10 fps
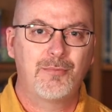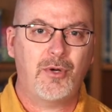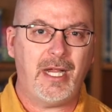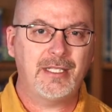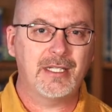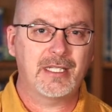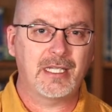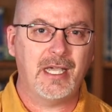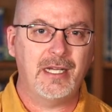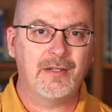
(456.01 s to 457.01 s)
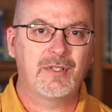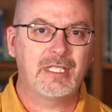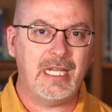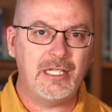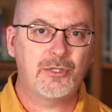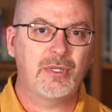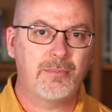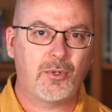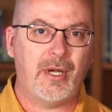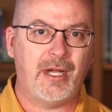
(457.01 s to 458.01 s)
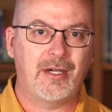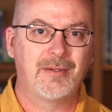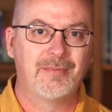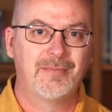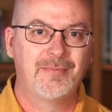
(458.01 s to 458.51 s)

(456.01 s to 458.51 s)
practice a kind of centering prayer,